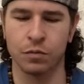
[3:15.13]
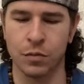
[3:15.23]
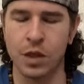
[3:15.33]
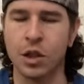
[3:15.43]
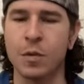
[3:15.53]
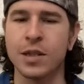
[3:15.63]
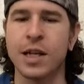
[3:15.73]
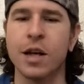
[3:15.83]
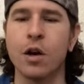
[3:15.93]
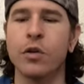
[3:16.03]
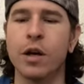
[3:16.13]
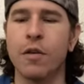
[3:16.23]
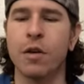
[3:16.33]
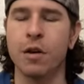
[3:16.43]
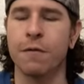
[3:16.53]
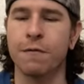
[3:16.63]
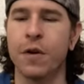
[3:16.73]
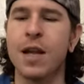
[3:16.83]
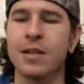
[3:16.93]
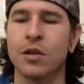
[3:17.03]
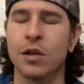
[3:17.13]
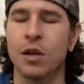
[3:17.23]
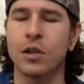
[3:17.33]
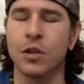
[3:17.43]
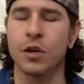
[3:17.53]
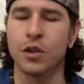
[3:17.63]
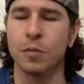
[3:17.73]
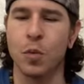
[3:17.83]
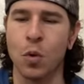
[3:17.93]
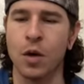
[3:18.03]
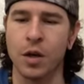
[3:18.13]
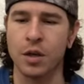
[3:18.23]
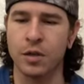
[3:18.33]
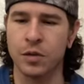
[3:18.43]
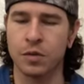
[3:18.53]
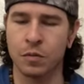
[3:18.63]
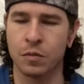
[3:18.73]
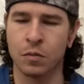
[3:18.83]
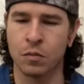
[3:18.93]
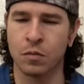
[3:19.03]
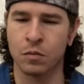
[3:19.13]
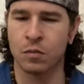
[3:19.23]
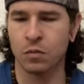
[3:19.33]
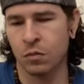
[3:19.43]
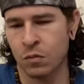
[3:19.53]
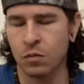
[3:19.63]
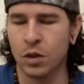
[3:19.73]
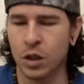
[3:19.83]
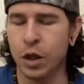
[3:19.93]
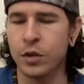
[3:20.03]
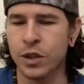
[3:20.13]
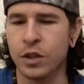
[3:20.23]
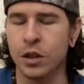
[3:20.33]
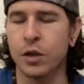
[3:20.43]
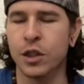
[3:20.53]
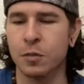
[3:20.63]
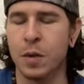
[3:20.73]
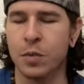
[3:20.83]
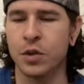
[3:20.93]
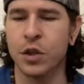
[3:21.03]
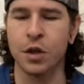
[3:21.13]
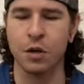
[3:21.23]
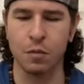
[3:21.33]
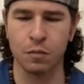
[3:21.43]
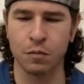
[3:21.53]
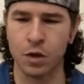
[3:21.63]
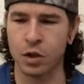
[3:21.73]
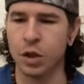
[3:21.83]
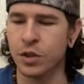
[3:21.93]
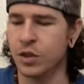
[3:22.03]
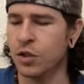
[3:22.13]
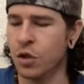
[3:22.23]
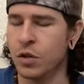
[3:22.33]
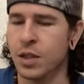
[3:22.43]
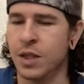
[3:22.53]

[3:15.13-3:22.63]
It's almost like not only are they your friends, they're also your supporters. Closest people to you, your closest circles in